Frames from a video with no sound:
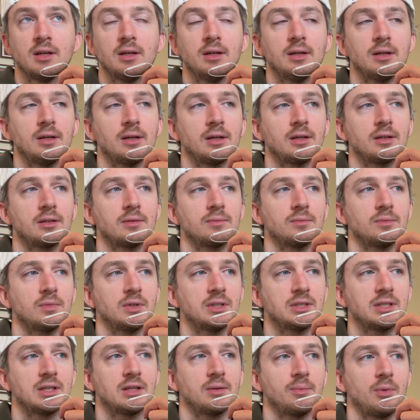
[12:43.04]
I
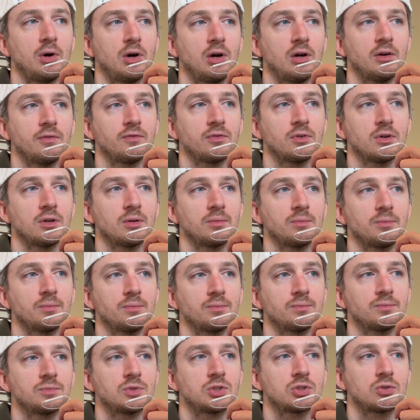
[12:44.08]
did them all from
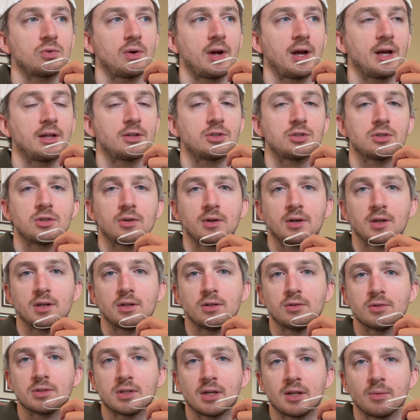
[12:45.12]
scratch, so I didn't
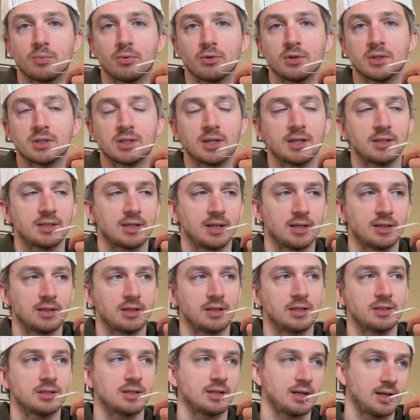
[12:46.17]
use any presets on
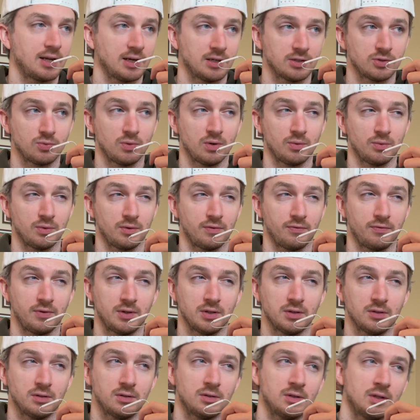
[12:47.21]
these. I kind of just went with
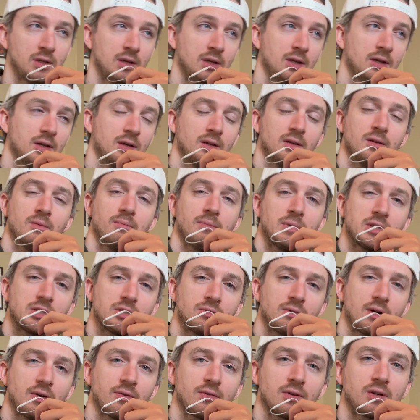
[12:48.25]
feel, messed
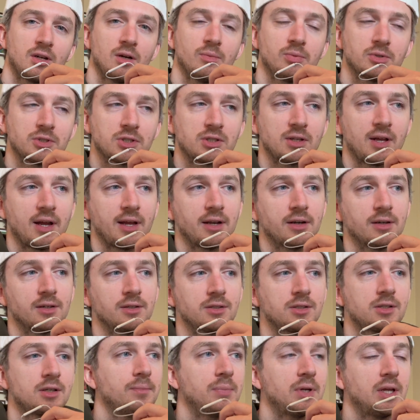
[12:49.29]
around with a couple
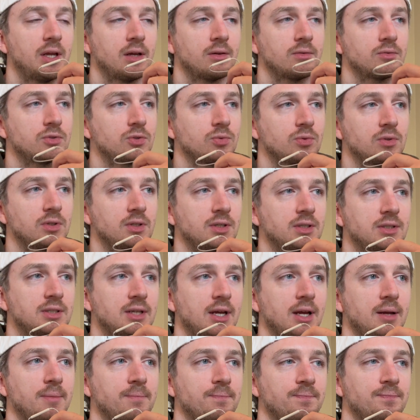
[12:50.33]
sliders. But yeah, it was a really good
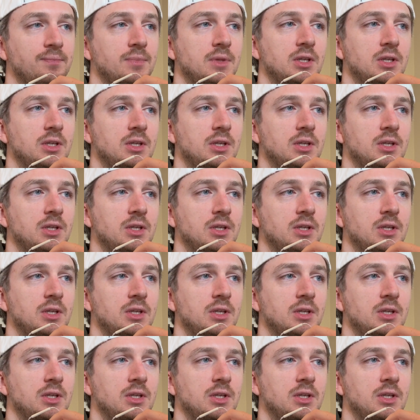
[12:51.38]
time.